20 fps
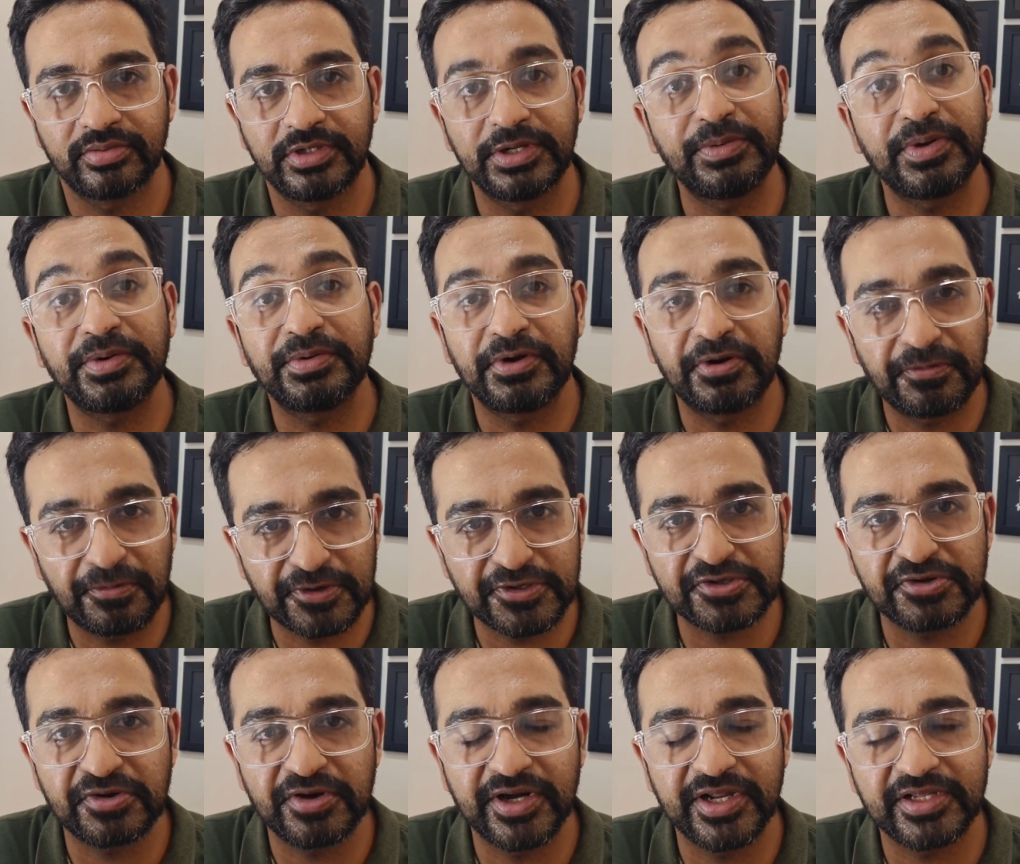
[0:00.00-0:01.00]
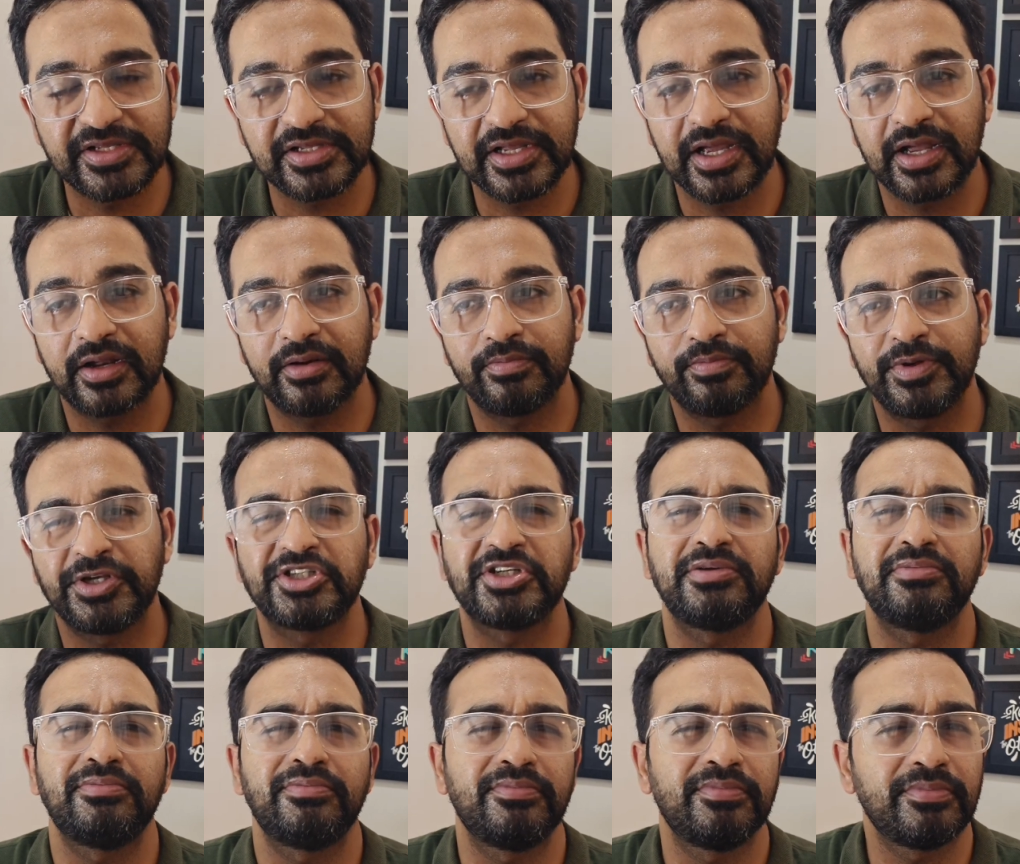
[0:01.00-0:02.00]
Department of Orthodontics, and
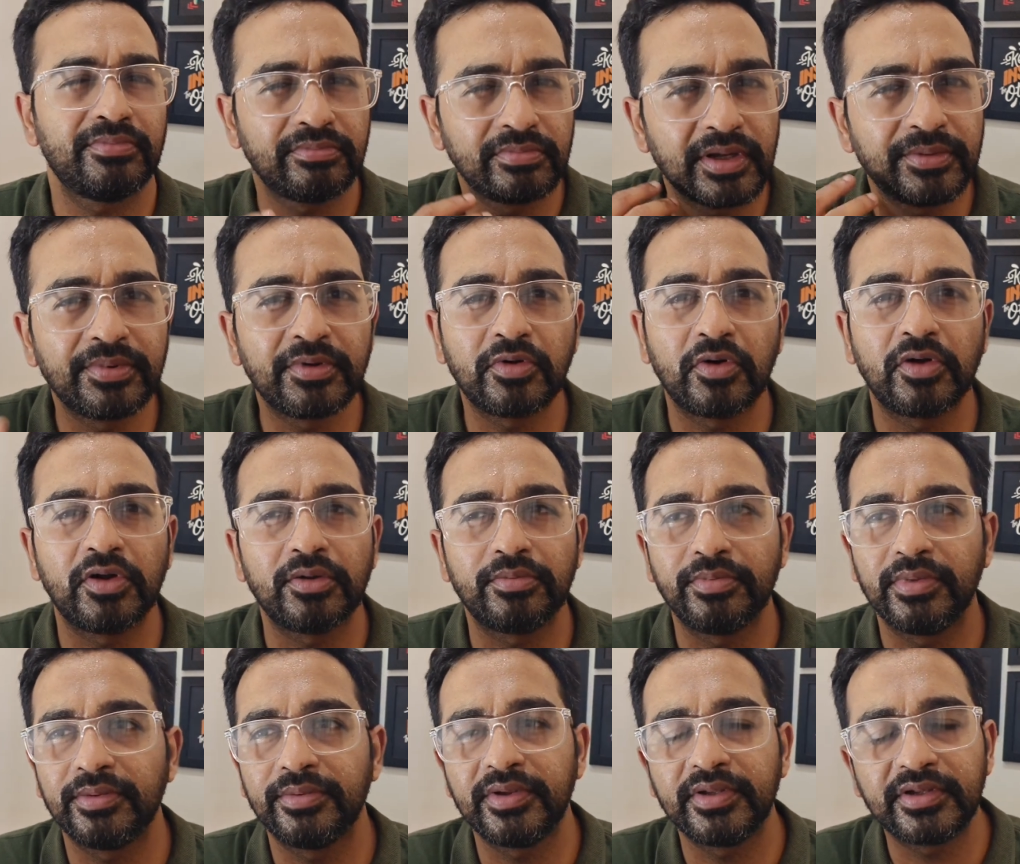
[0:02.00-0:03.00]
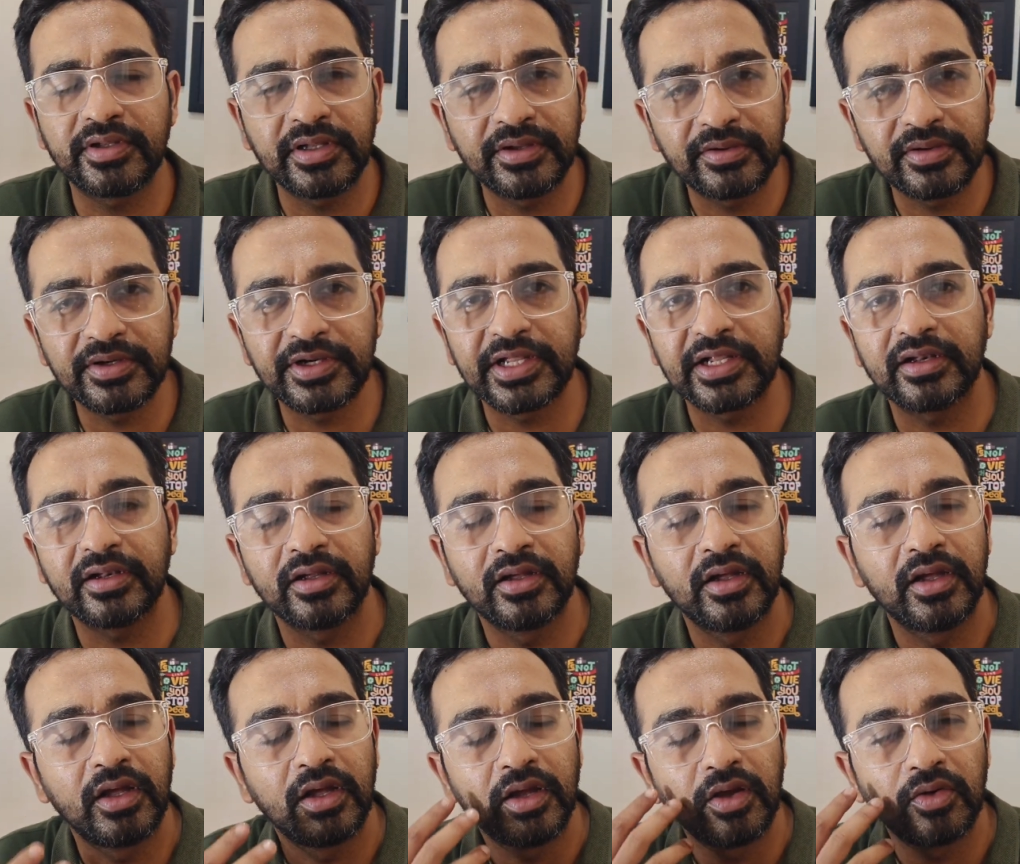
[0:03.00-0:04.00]
patient maybe call, maybe he'll tell,
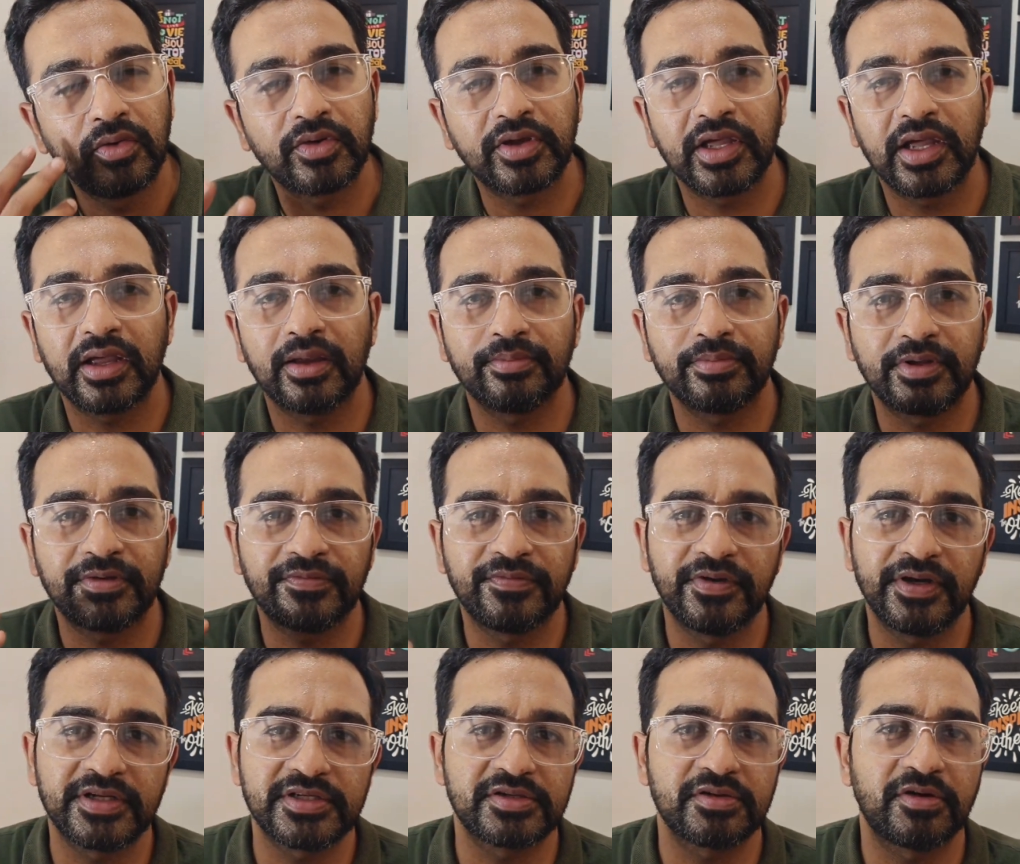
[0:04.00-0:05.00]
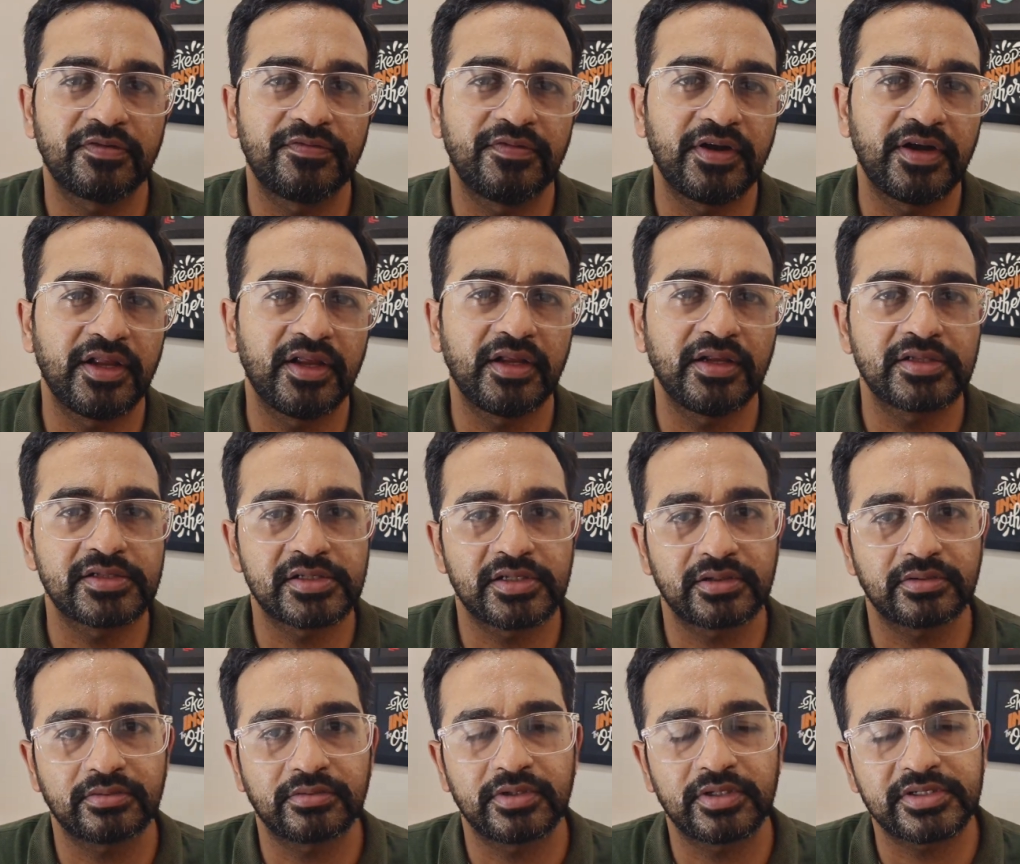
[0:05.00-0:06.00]
okay, the fit is not fitting,
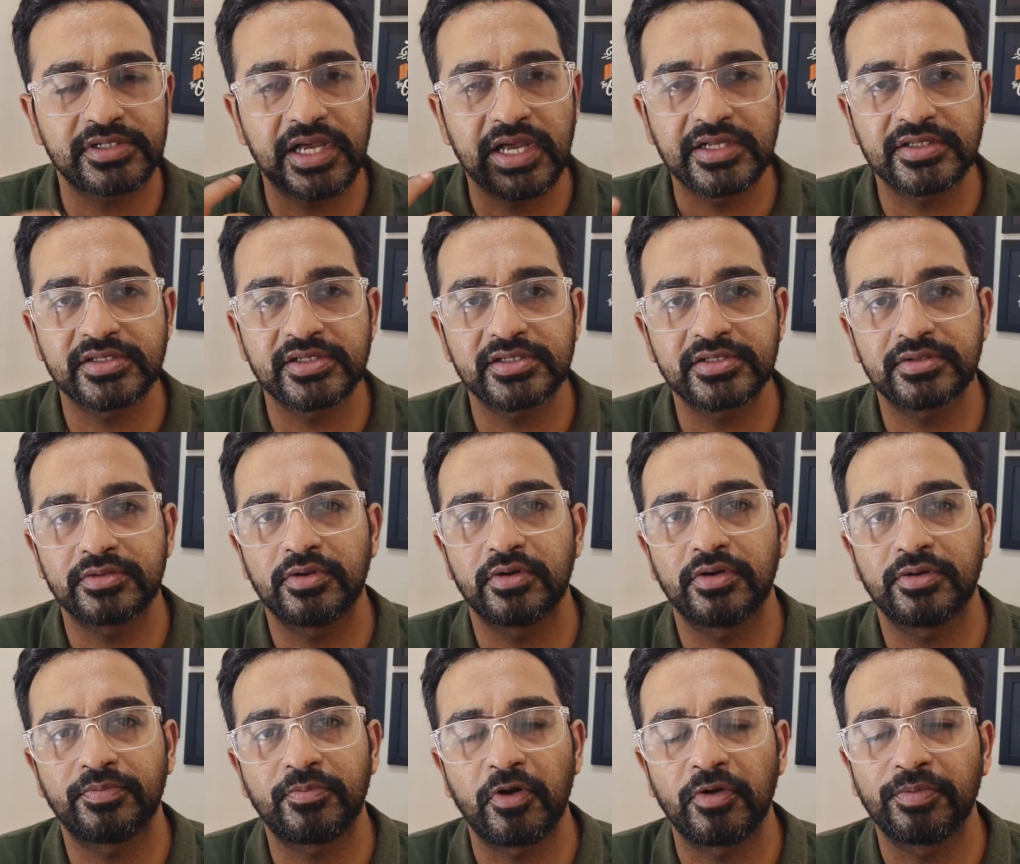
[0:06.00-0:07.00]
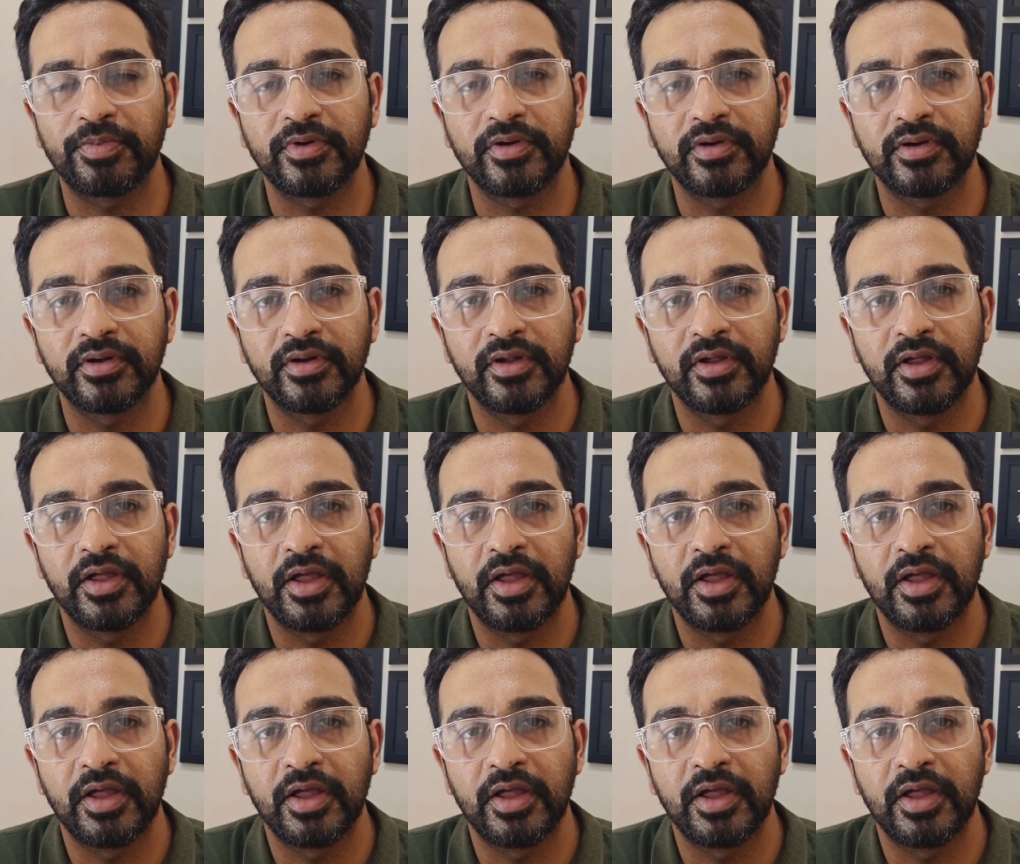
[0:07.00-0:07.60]
it's the size is not proper.